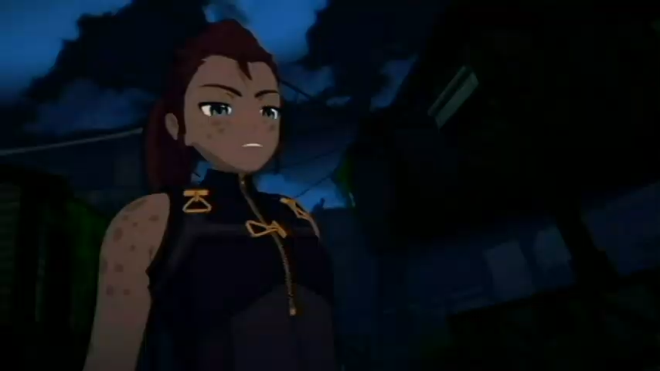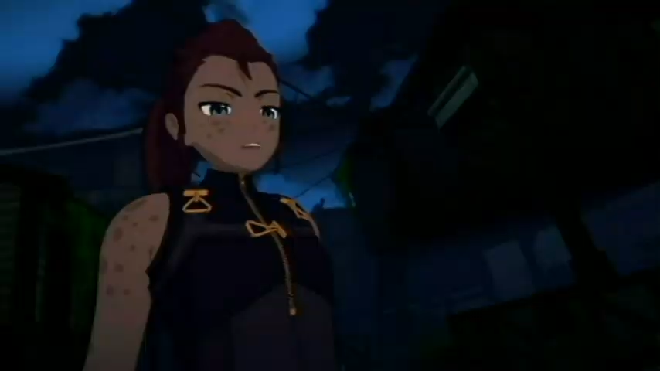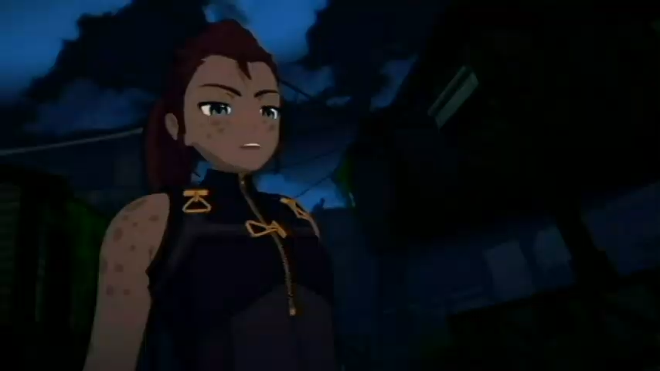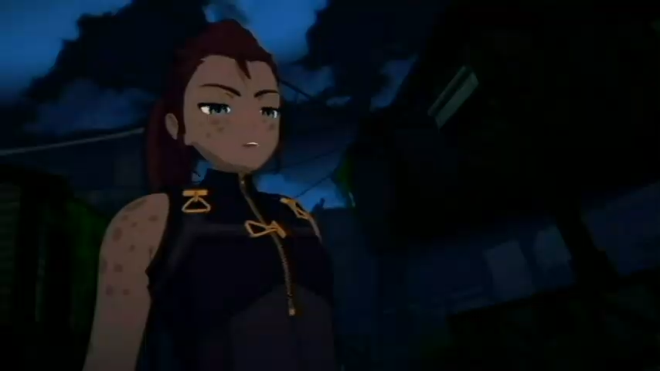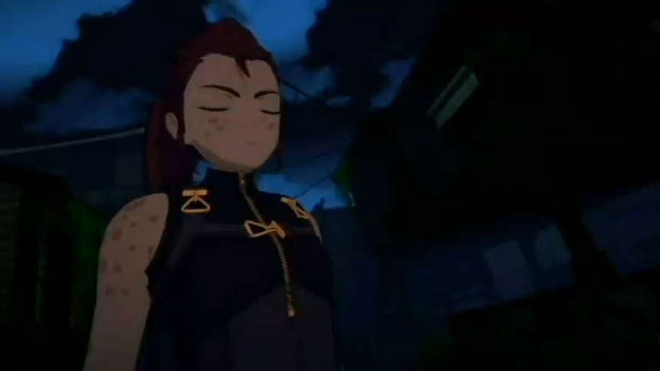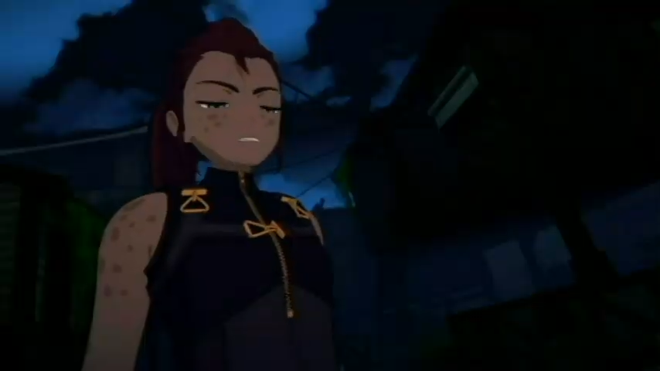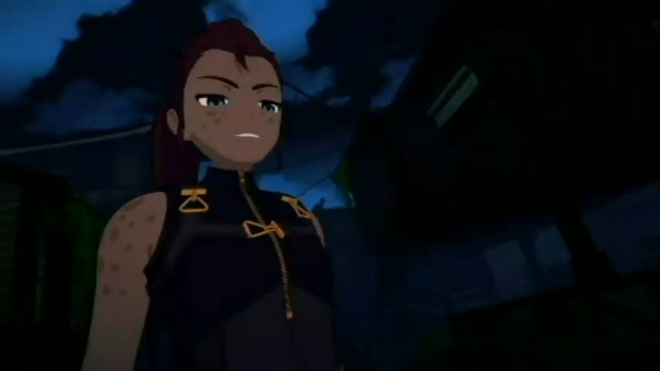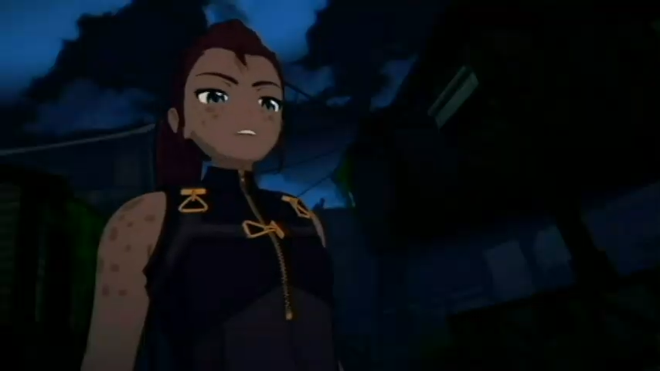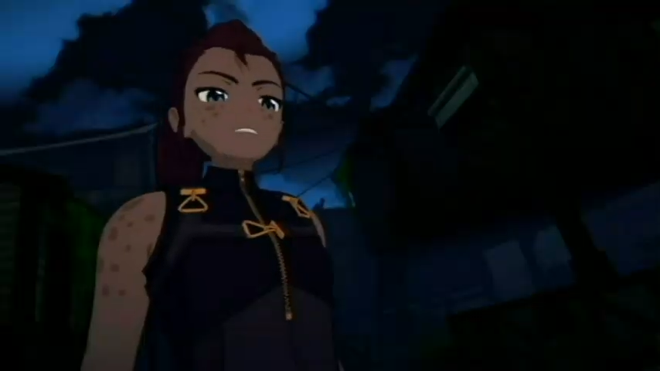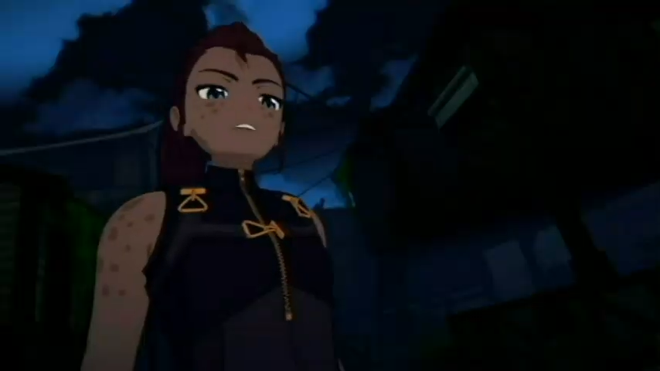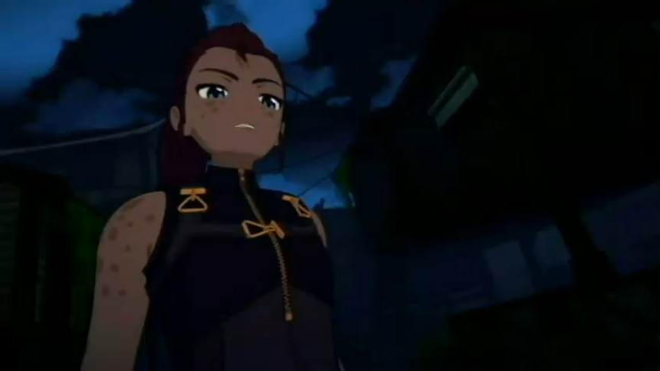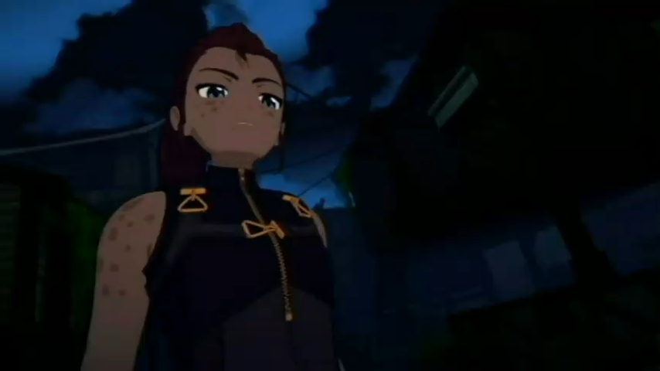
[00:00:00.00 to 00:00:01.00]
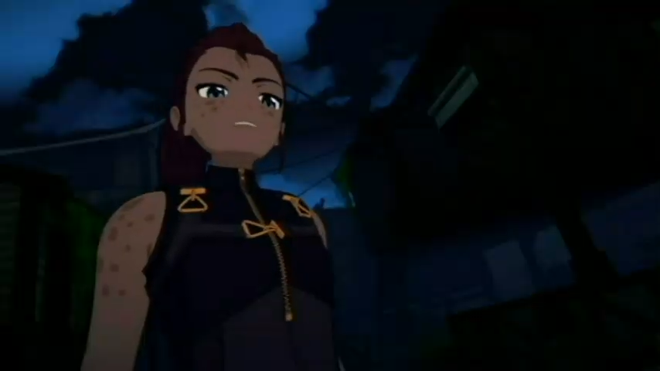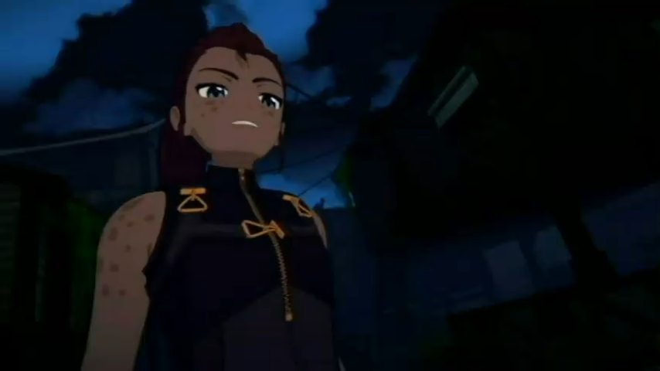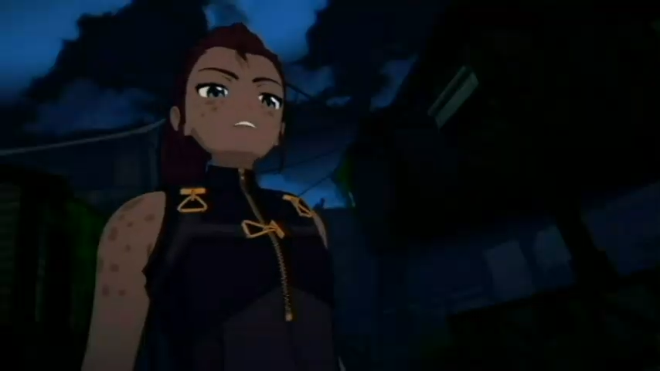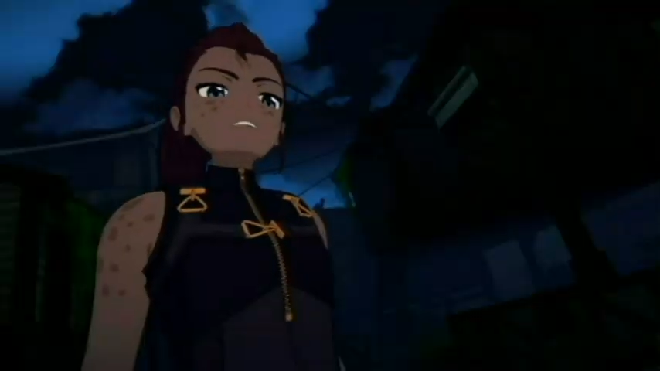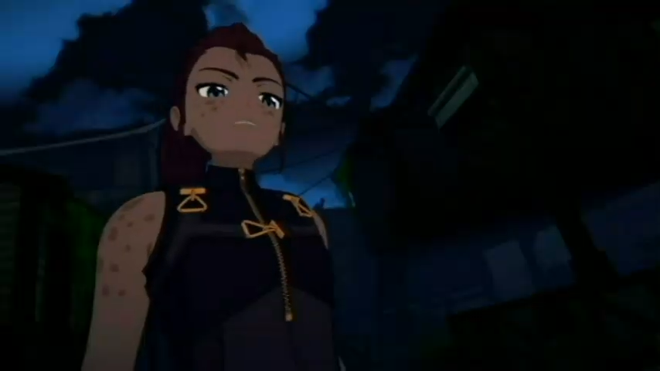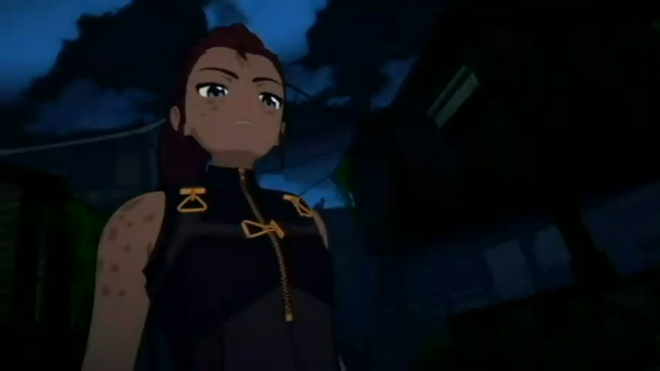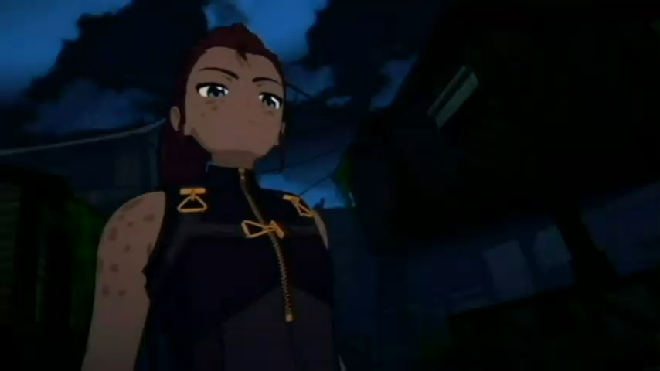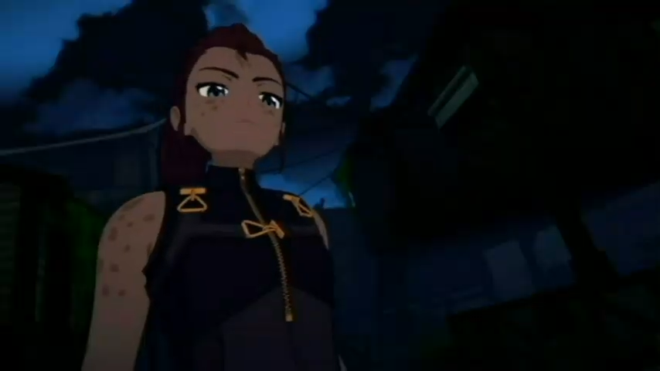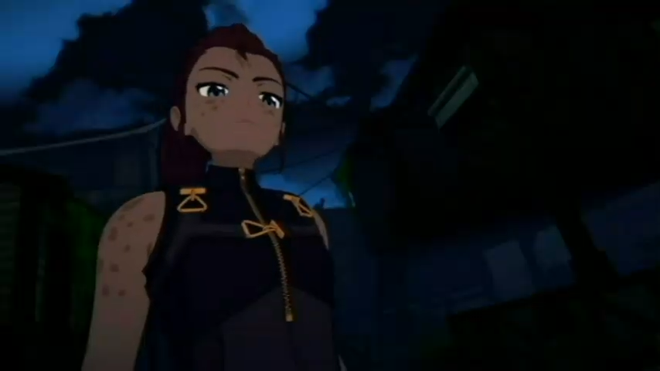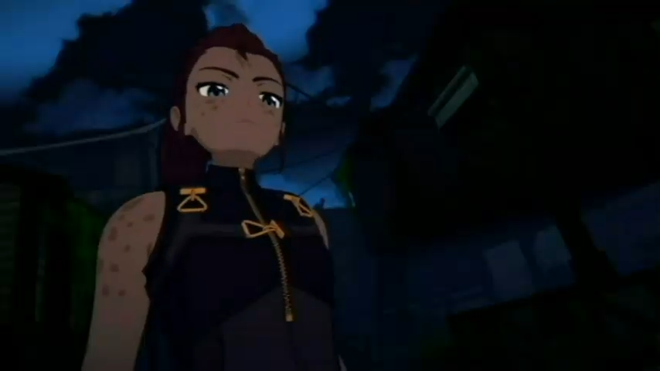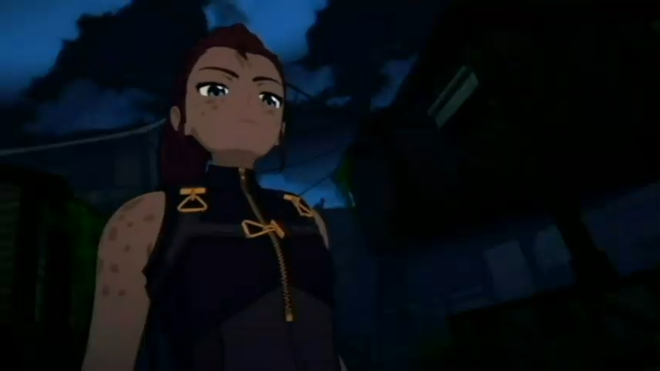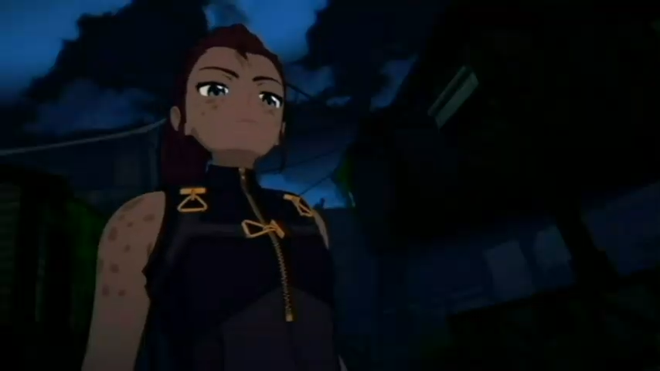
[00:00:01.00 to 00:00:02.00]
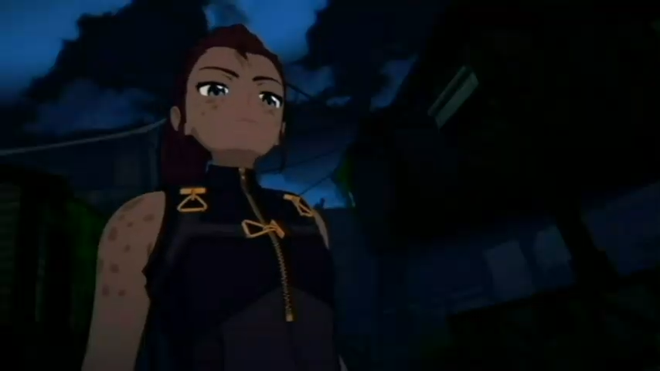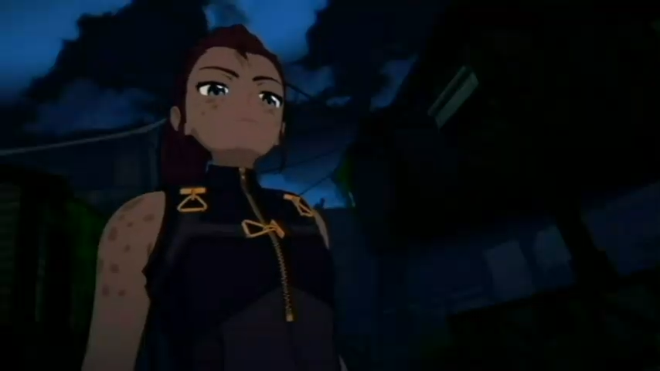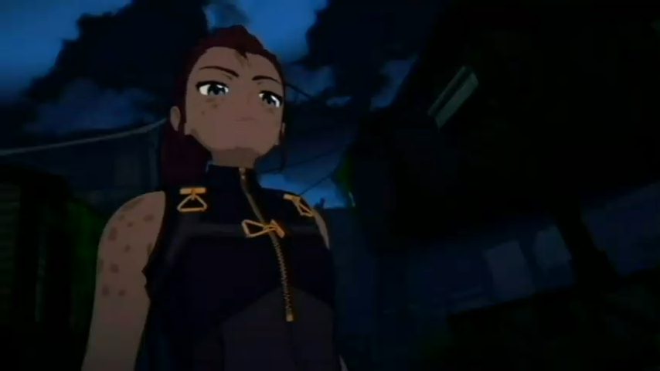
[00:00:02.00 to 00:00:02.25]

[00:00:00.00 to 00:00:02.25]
Kill the Belladonnas so the Faunus go to